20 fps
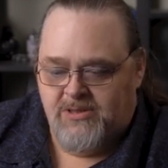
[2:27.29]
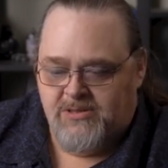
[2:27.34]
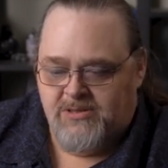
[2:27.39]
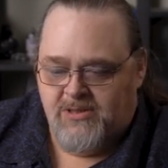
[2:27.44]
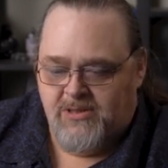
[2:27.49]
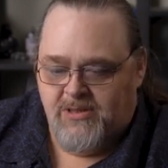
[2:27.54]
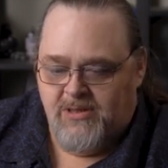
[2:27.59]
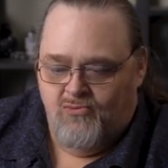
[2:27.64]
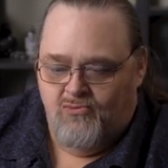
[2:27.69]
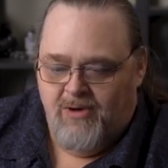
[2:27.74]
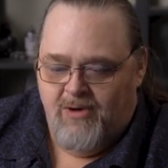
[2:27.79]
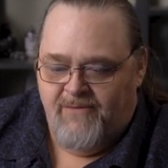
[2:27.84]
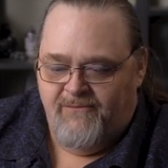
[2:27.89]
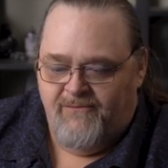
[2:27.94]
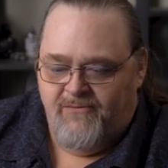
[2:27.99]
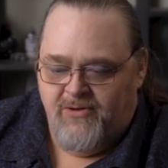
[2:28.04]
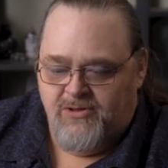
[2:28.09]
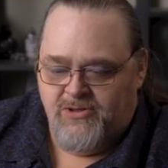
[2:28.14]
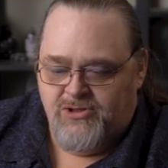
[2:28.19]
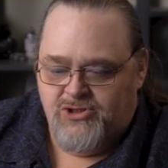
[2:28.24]
It's a
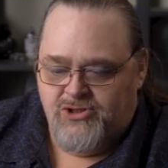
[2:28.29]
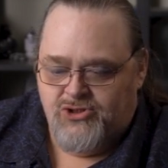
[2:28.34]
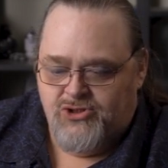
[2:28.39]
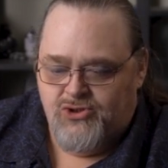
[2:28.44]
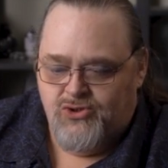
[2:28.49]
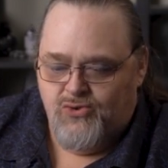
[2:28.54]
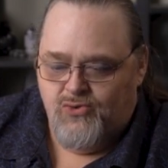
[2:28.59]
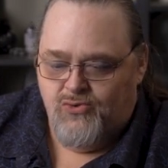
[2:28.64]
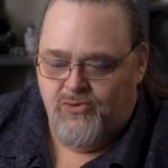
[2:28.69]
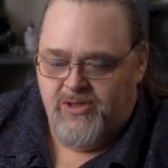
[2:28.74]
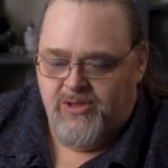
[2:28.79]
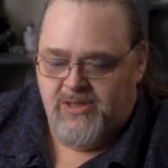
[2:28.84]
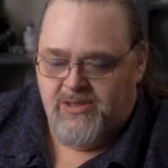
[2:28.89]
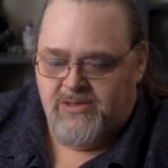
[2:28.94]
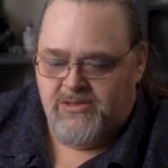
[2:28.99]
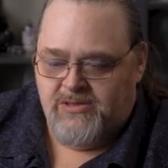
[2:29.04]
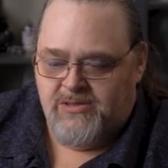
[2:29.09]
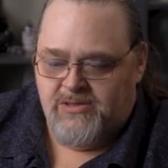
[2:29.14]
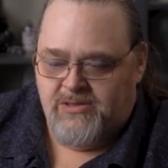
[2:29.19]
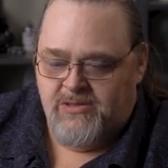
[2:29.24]
reference to
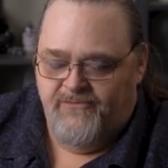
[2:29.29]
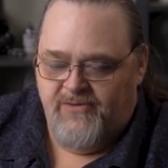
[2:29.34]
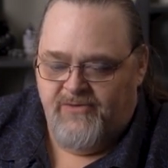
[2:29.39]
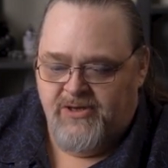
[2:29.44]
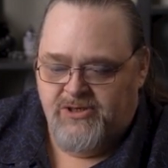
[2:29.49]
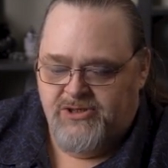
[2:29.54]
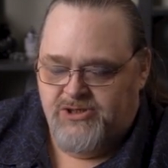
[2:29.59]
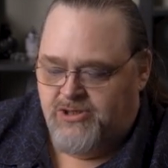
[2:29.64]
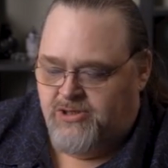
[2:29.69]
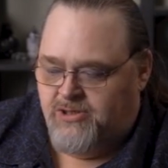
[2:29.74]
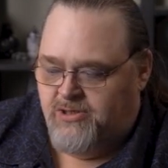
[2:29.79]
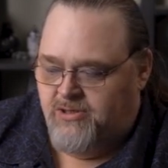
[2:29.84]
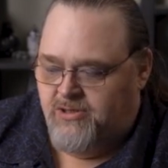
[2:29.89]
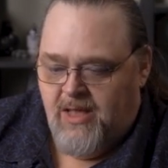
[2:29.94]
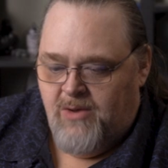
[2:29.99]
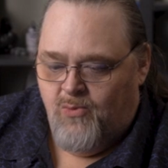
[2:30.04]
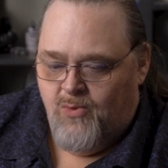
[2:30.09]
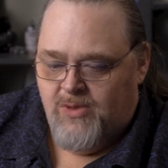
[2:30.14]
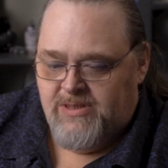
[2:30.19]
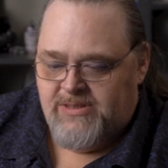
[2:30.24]
this function.
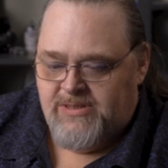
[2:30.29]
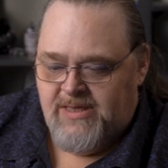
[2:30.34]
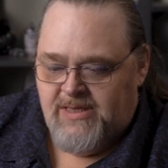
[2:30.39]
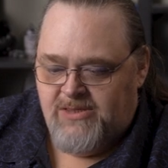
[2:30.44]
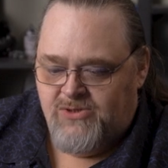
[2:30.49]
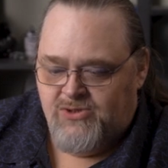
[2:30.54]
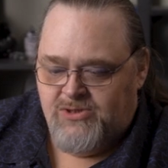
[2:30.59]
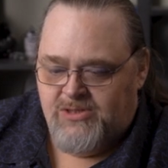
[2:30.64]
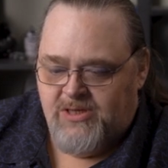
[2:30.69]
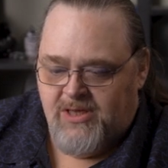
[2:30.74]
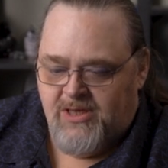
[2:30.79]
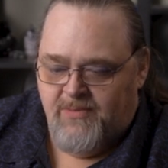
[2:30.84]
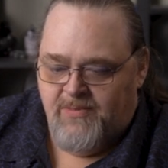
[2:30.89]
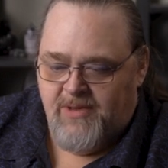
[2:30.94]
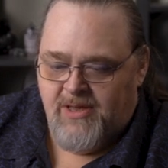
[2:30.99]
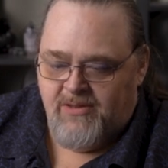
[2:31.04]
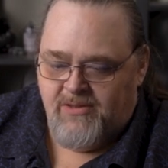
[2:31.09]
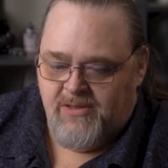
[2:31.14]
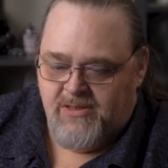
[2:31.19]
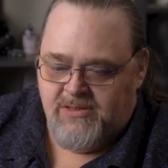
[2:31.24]
And what's interesting
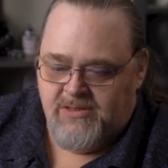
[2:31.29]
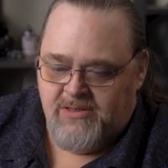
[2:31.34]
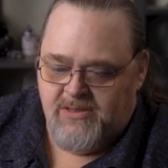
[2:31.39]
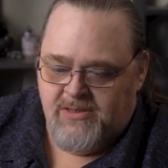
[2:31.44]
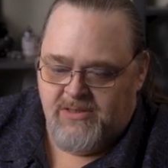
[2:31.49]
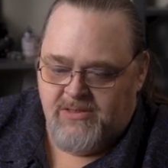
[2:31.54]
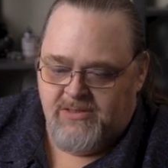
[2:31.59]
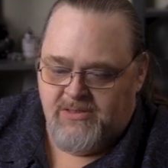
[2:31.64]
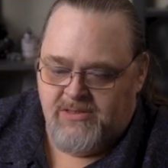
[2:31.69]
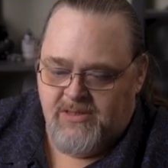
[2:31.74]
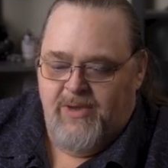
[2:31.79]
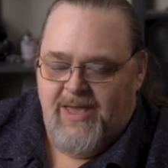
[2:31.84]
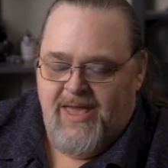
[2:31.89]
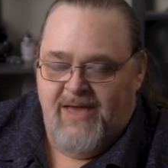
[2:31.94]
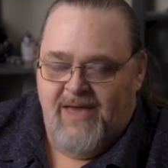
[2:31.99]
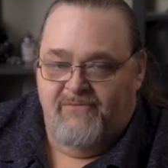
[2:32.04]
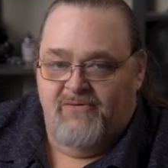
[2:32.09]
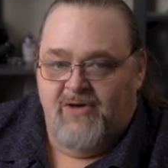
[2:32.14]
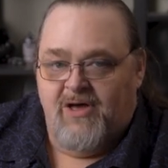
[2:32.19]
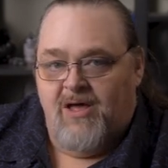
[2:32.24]
about this is we
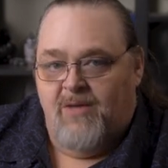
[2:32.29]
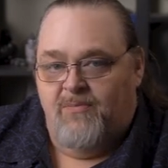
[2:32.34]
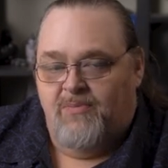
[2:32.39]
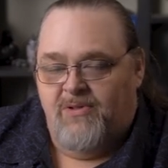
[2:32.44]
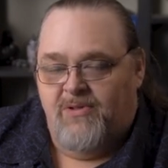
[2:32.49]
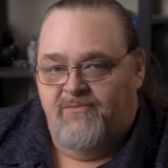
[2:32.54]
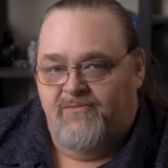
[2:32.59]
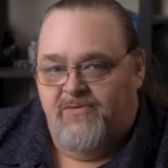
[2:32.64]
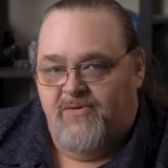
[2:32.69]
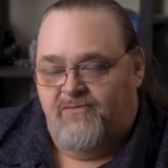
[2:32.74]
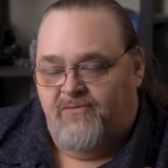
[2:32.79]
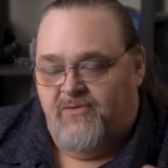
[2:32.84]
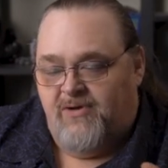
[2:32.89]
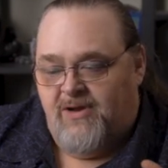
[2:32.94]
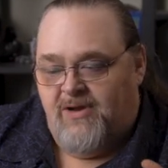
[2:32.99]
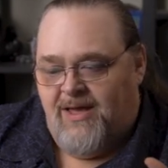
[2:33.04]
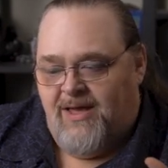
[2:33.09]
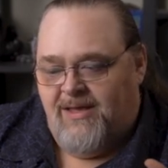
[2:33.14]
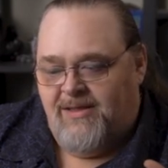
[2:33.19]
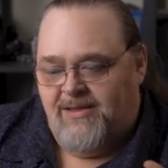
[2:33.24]
have a couple of
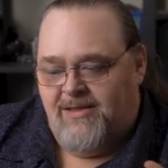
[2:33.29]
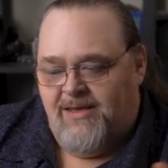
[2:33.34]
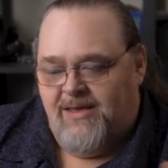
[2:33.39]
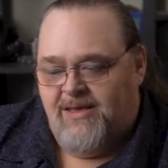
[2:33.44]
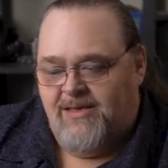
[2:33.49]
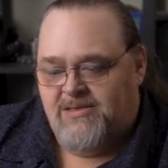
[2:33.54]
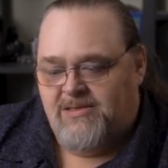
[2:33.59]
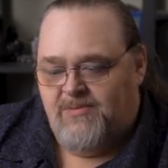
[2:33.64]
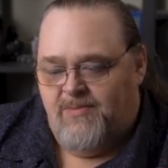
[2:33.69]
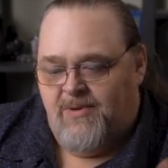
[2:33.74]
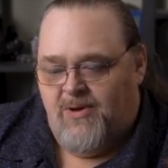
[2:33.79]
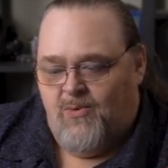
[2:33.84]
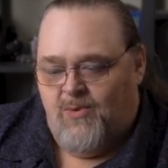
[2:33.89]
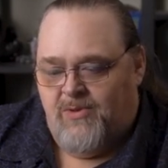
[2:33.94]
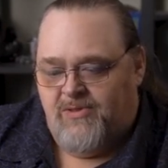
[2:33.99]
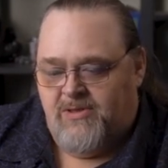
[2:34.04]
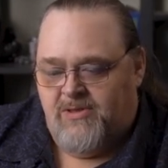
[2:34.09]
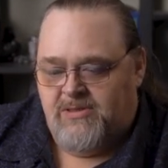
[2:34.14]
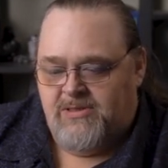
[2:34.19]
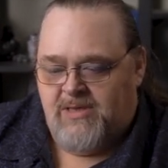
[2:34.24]
different ideas about
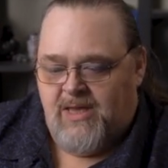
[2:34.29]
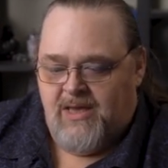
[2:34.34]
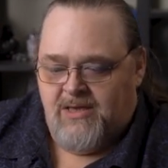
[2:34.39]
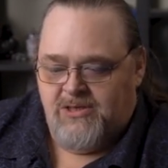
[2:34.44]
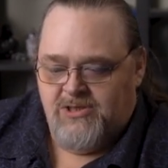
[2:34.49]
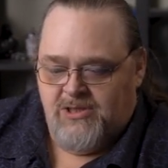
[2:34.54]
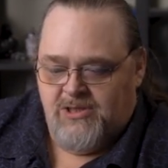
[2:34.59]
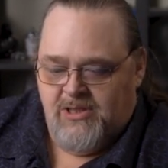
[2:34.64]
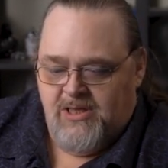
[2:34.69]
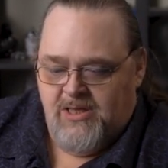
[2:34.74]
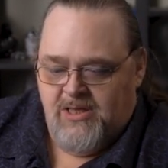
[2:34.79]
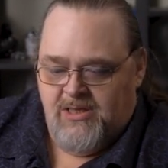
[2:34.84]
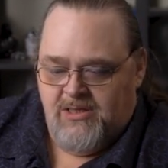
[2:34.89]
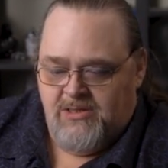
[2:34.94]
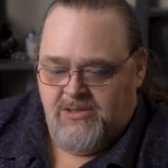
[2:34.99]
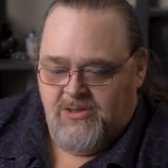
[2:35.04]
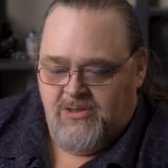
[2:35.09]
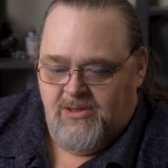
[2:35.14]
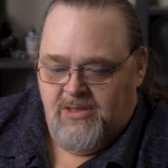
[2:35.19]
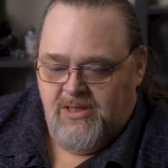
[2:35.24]
what this actually
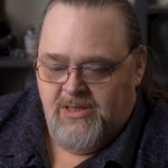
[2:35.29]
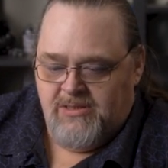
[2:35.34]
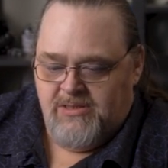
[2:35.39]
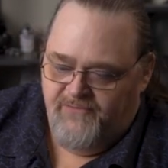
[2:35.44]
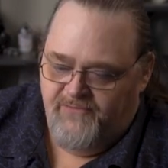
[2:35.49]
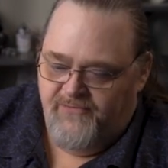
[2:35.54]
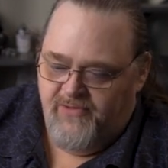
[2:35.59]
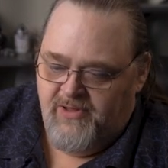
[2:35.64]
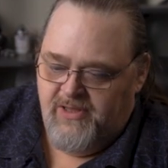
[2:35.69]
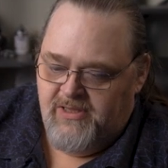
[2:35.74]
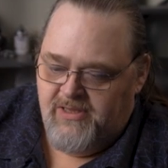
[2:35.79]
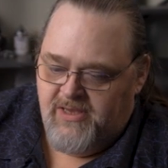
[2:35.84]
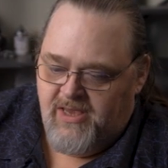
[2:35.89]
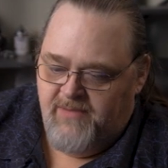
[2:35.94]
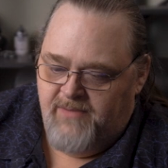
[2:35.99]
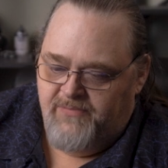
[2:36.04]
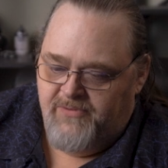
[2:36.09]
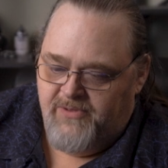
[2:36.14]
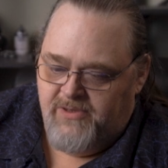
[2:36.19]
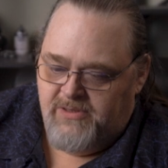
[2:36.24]
is. So let's fully
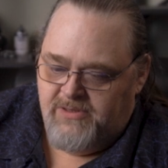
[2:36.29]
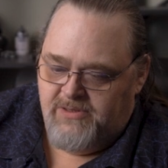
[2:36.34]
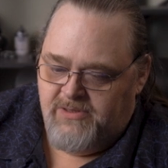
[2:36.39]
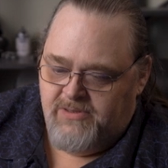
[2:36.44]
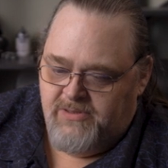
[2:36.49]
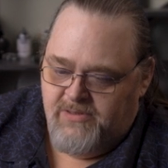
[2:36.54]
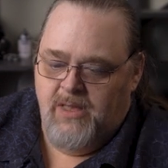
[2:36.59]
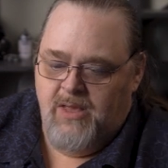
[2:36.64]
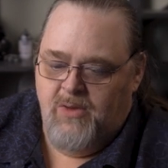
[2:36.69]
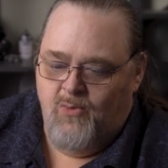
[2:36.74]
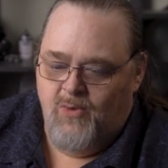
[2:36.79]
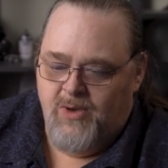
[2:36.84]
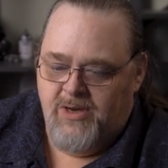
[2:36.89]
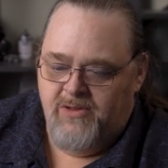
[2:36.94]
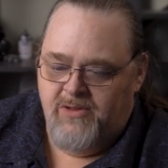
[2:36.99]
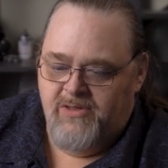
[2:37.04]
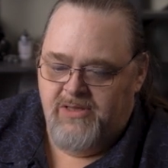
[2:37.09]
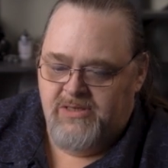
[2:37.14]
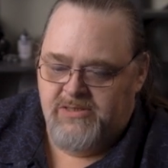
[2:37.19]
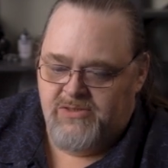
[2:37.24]
type this. And what
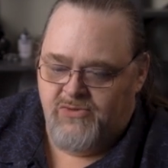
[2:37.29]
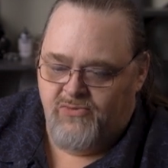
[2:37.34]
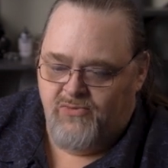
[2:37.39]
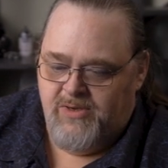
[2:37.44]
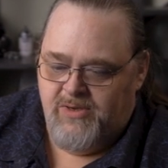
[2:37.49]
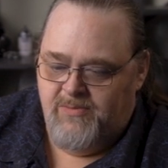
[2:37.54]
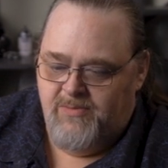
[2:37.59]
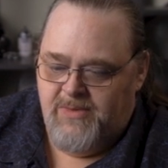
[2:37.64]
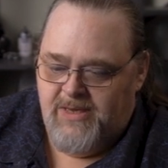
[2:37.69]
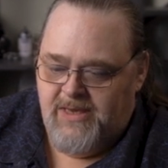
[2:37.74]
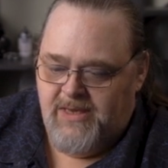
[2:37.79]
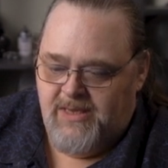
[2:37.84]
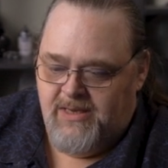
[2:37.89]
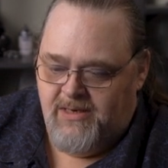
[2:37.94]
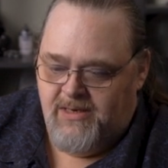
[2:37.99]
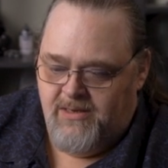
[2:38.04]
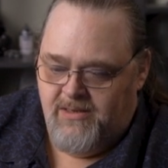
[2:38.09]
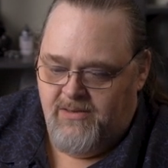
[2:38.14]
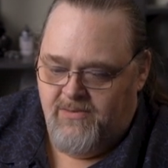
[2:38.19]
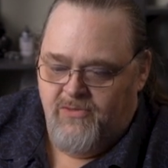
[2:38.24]
do these three
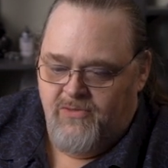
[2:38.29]
mean?